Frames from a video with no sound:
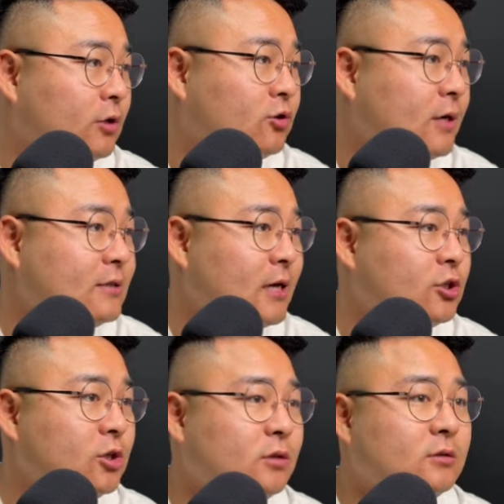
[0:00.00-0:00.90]
at
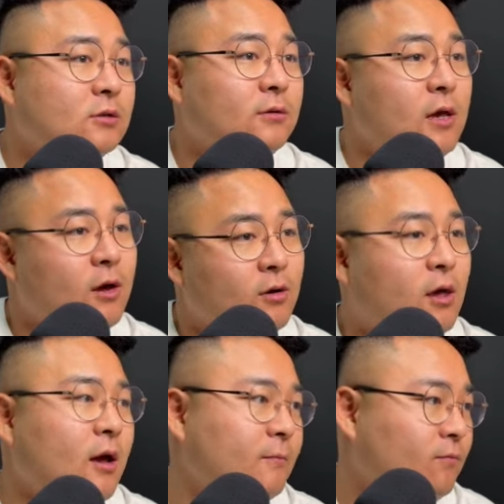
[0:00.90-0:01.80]
transactions. Yeah.
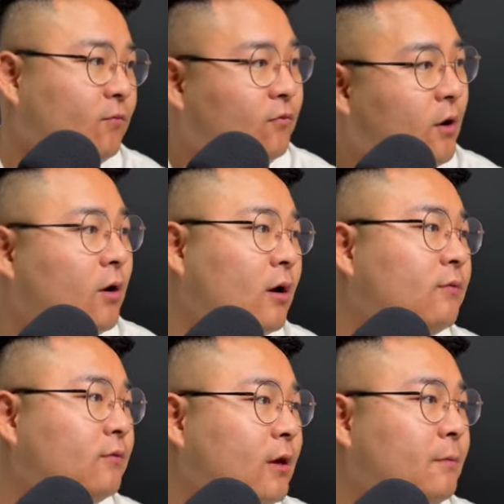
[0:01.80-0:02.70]
Okay. Fair enough.
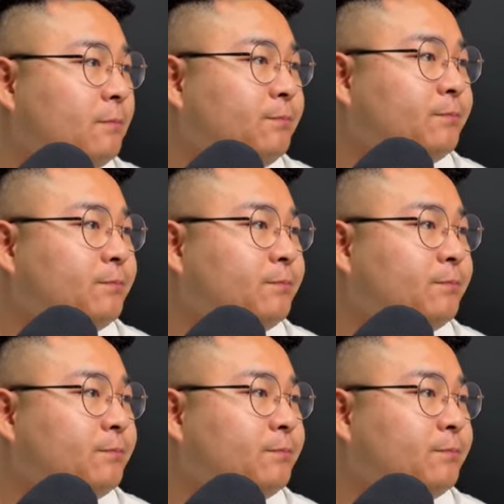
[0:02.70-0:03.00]
Yep.